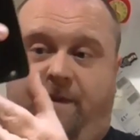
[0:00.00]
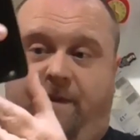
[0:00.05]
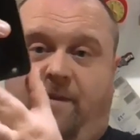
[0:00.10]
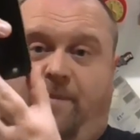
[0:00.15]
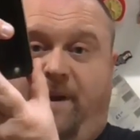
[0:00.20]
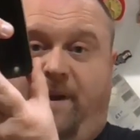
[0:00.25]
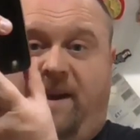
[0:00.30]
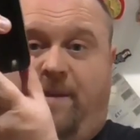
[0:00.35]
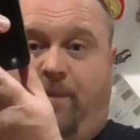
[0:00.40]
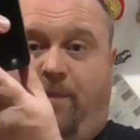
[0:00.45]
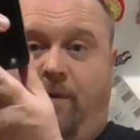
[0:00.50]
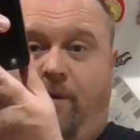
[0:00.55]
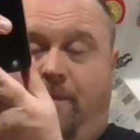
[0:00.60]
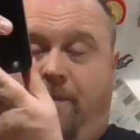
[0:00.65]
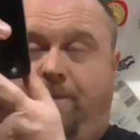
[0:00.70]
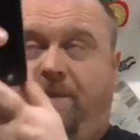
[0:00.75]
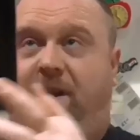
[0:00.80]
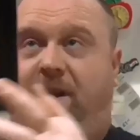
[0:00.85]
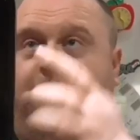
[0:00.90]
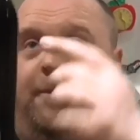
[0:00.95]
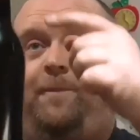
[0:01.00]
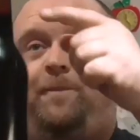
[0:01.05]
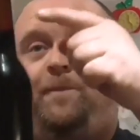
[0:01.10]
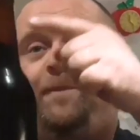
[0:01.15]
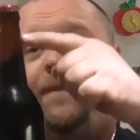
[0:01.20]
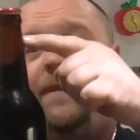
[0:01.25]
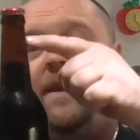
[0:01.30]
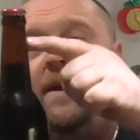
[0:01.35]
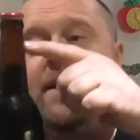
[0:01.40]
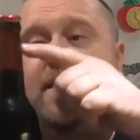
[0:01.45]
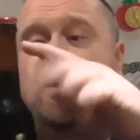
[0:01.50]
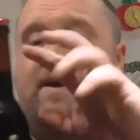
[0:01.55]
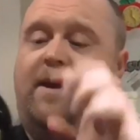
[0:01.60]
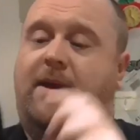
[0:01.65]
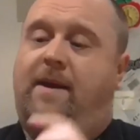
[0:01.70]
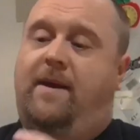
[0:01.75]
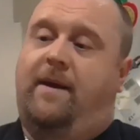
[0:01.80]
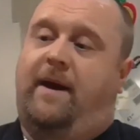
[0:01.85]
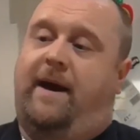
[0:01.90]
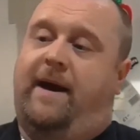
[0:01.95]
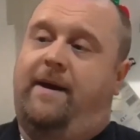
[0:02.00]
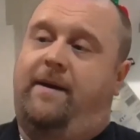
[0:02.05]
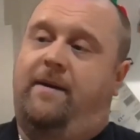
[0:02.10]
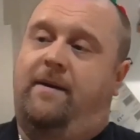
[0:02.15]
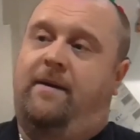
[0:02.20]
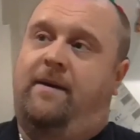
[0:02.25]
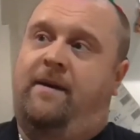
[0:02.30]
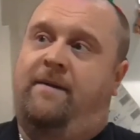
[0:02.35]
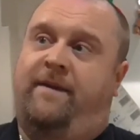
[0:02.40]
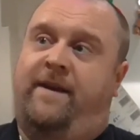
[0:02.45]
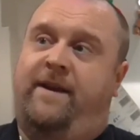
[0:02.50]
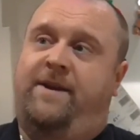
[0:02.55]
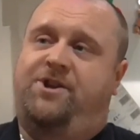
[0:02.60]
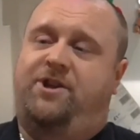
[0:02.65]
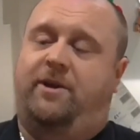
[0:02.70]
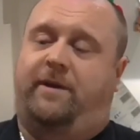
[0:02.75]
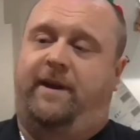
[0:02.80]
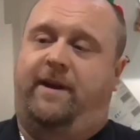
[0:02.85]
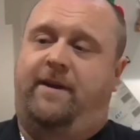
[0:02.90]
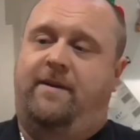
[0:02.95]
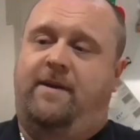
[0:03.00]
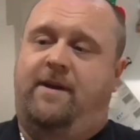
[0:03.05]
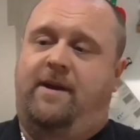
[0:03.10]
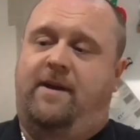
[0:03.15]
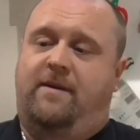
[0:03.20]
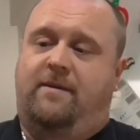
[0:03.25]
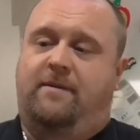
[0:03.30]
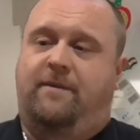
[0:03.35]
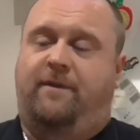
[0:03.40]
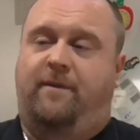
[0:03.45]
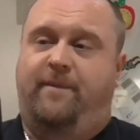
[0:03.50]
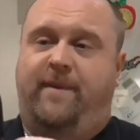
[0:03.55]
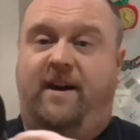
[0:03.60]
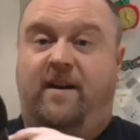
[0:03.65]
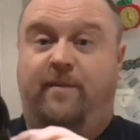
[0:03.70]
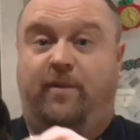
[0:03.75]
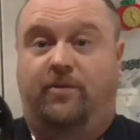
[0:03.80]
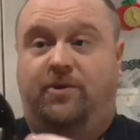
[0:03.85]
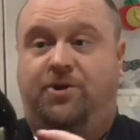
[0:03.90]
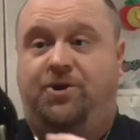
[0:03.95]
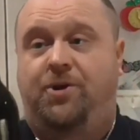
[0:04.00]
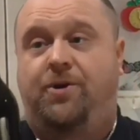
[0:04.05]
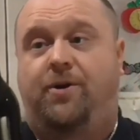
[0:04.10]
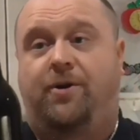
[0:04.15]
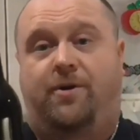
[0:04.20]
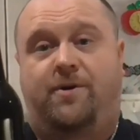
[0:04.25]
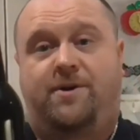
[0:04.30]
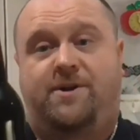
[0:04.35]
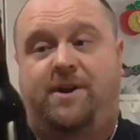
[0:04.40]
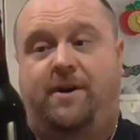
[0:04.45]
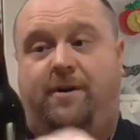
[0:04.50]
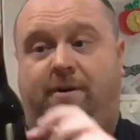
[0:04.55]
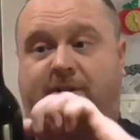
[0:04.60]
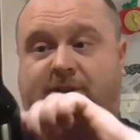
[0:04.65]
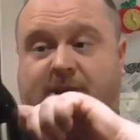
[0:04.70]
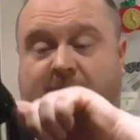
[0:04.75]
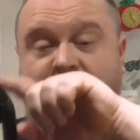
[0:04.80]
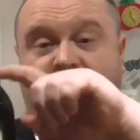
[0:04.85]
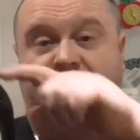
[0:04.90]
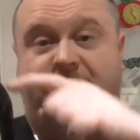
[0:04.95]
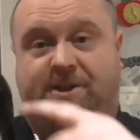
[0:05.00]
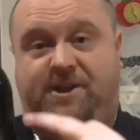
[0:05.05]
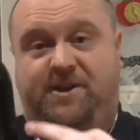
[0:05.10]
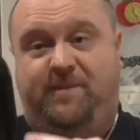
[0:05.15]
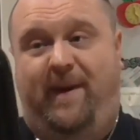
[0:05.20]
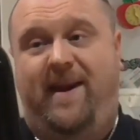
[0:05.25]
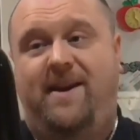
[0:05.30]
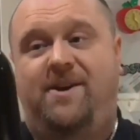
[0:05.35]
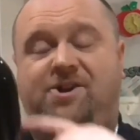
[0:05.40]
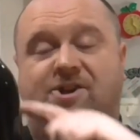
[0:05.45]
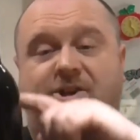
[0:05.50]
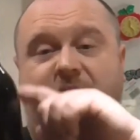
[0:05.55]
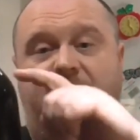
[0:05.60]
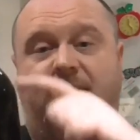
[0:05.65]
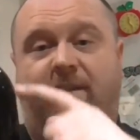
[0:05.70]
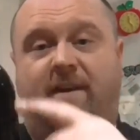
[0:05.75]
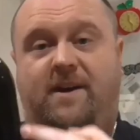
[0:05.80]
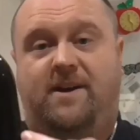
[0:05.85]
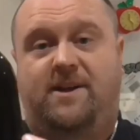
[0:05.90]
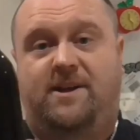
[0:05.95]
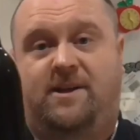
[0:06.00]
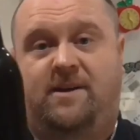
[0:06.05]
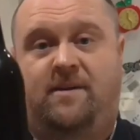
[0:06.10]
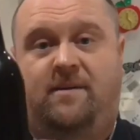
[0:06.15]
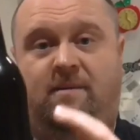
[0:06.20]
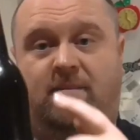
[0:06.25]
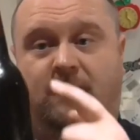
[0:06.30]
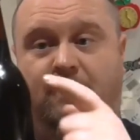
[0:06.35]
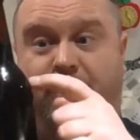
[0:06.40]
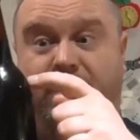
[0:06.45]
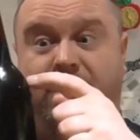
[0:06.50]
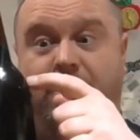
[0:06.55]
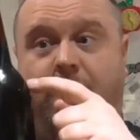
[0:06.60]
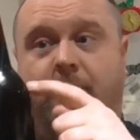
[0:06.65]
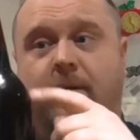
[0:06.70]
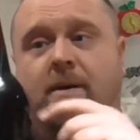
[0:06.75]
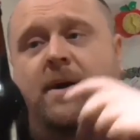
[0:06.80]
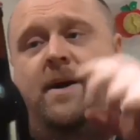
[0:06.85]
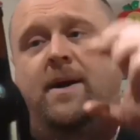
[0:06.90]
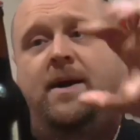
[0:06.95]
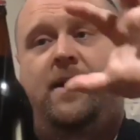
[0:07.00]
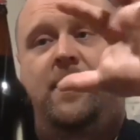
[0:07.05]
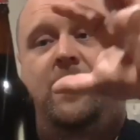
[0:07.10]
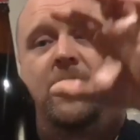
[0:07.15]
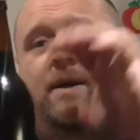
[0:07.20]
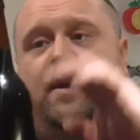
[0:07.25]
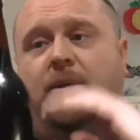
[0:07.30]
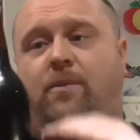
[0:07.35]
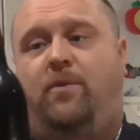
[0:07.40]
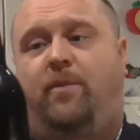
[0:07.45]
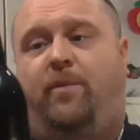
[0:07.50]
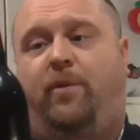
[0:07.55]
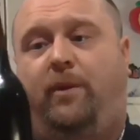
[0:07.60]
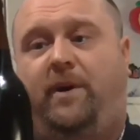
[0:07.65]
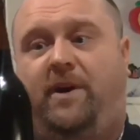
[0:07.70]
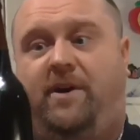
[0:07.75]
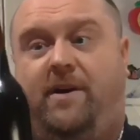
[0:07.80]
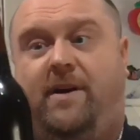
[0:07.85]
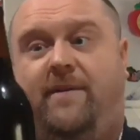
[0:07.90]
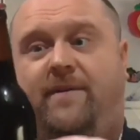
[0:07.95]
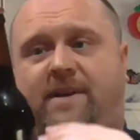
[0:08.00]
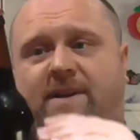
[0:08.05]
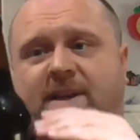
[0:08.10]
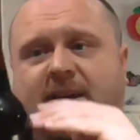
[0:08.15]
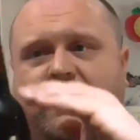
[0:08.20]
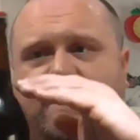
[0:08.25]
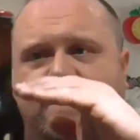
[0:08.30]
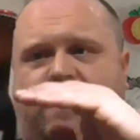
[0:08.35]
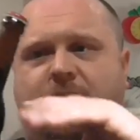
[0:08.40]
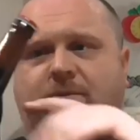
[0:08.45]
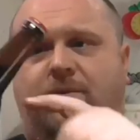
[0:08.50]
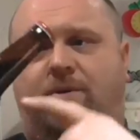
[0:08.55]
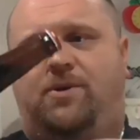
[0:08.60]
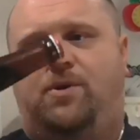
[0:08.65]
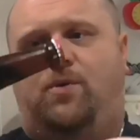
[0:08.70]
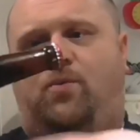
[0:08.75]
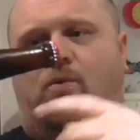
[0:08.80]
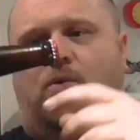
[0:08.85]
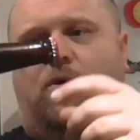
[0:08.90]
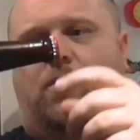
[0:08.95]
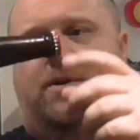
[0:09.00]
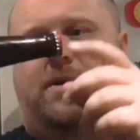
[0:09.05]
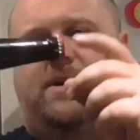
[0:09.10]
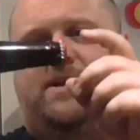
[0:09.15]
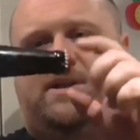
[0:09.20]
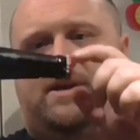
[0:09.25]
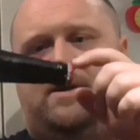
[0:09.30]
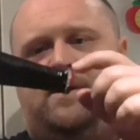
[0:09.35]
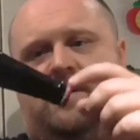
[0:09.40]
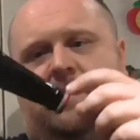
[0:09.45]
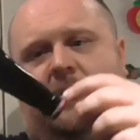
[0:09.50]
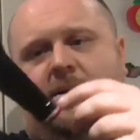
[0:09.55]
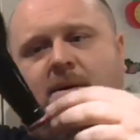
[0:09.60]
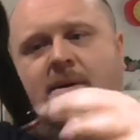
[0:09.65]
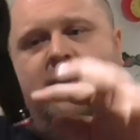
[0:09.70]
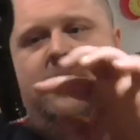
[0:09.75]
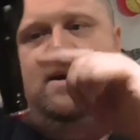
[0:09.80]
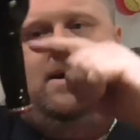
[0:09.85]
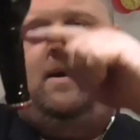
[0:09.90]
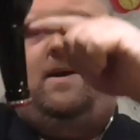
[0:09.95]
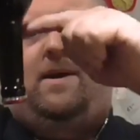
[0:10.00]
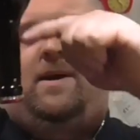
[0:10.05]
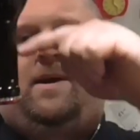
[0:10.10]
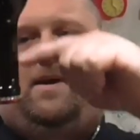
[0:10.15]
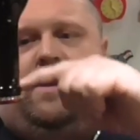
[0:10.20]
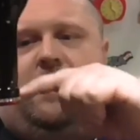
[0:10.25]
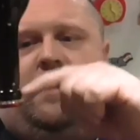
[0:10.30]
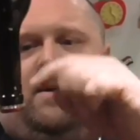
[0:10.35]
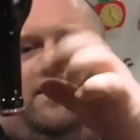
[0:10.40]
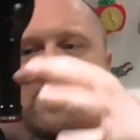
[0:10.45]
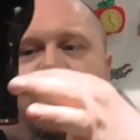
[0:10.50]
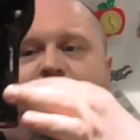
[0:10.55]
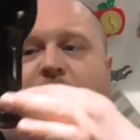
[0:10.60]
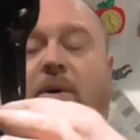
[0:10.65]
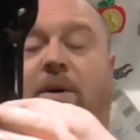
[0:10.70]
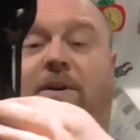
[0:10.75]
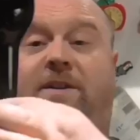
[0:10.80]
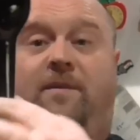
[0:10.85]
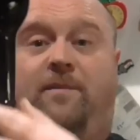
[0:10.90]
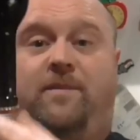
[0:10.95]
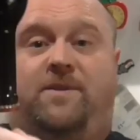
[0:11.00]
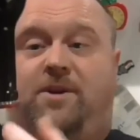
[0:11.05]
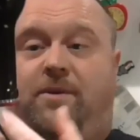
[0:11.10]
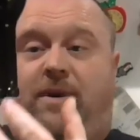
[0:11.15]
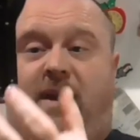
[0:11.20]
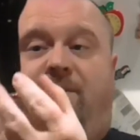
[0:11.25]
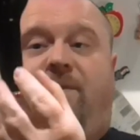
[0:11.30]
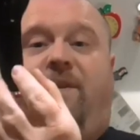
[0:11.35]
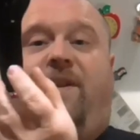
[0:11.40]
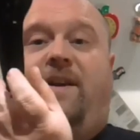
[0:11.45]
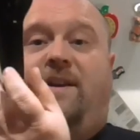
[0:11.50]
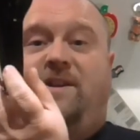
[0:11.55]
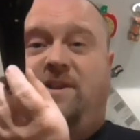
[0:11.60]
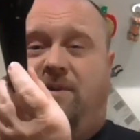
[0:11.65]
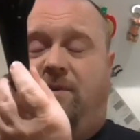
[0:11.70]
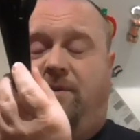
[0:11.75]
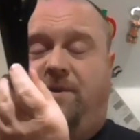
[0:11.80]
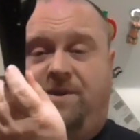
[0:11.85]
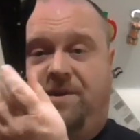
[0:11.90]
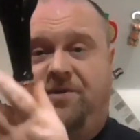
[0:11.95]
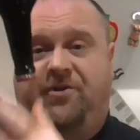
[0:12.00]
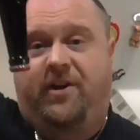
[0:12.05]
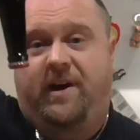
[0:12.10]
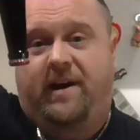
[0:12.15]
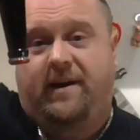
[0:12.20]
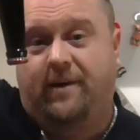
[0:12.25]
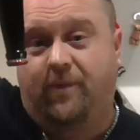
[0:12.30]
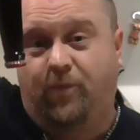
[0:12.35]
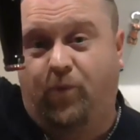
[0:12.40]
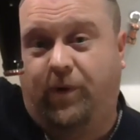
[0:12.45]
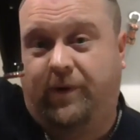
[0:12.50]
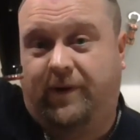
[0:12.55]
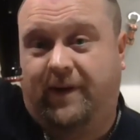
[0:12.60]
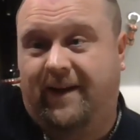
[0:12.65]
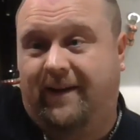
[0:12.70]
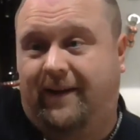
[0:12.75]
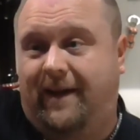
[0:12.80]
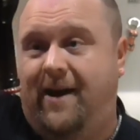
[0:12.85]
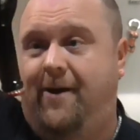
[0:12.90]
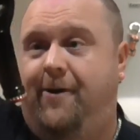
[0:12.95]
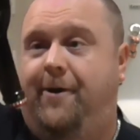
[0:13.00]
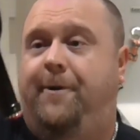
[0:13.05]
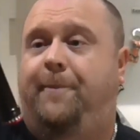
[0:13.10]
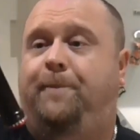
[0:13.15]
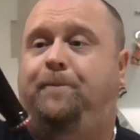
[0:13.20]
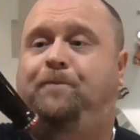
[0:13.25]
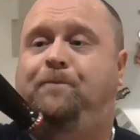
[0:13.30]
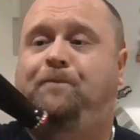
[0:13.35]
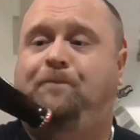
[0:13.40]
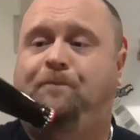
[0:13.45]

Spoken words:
than the big bottom here, and eventually the fermentable sugars that are in suspension in this beer will probably gravitate down towards the bottom, so everything's concentrated in one little area.